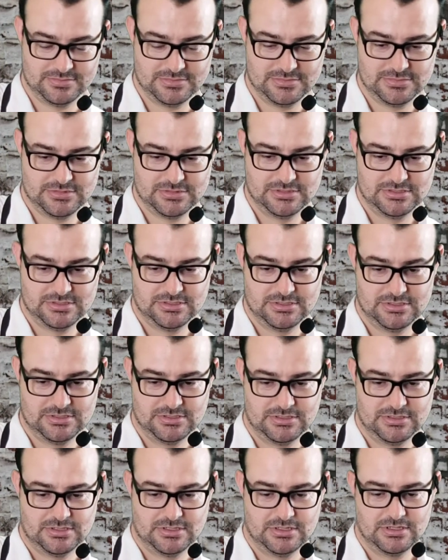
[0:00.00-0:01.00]

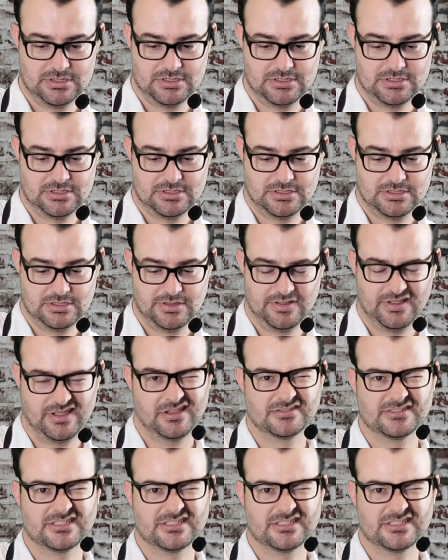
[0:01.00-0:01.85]
I think